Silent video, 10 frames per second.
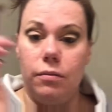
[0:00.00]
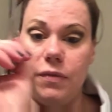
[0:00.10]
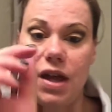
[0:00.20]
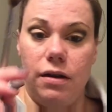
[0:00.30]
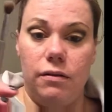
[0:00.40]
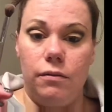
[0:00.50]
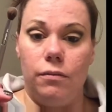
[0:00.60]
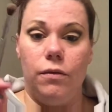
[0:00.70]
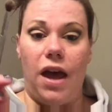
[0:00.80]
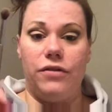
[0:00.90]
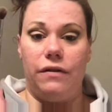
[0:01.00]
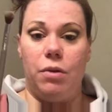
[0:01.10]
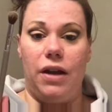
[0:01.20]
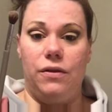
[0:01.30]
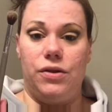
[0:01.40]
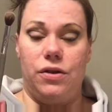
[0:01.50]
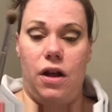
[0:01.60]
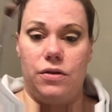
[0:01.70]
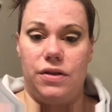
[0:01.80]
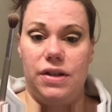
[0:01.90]
Then, after I've applied those two
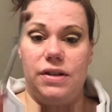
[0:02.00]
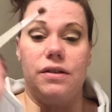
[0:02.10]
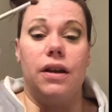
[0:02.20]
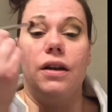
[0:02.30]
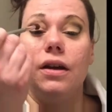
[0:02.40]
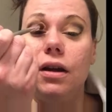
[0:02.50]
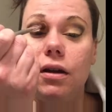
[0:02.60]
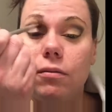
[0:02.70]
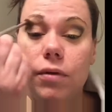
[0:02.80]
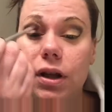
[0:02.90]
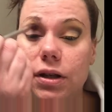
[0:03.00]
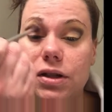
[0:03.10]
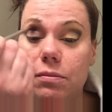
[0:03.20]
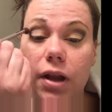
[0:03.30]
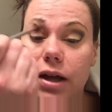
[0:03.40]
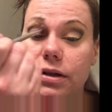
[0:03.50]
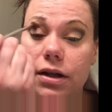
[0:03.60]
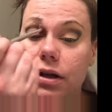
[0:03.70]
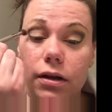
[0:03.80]
colors, this is going to really just blend